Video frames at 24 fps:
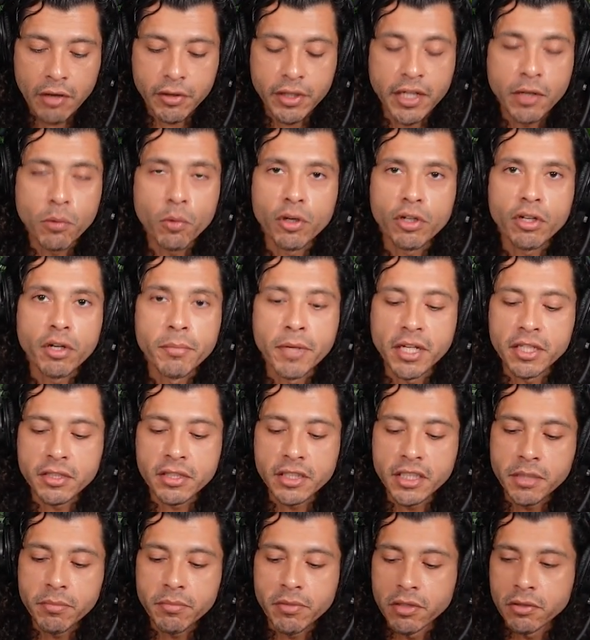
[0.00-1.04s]
How can I work on
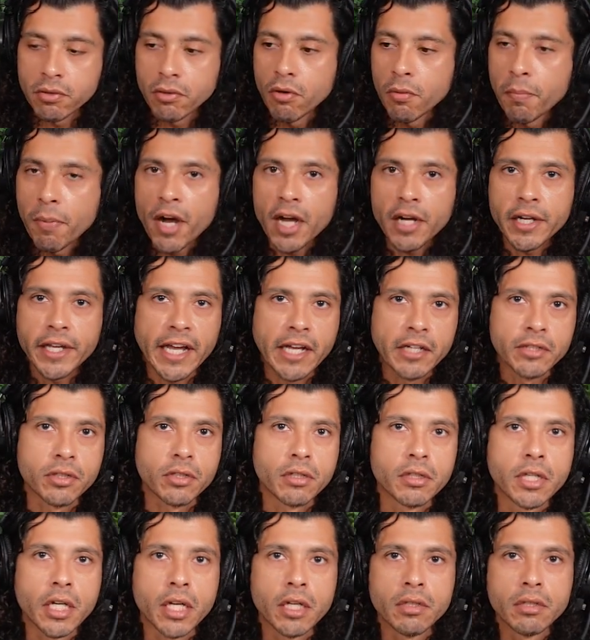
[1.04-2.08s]
my sleep? There's a whole
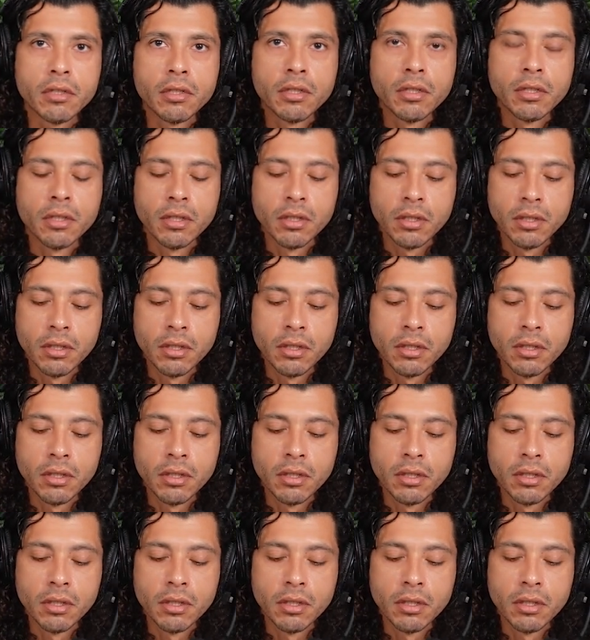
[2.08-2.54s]
podcast on that.